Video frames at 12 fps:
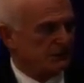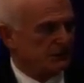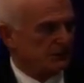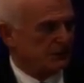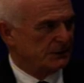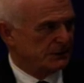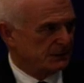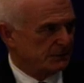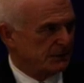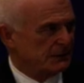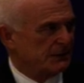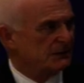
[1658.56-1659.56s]
to
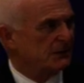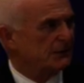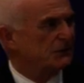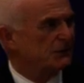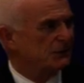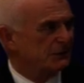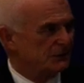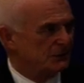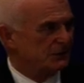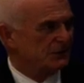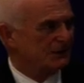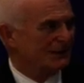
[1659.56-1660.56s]
participate and try to
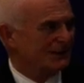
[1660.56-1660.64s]
reduce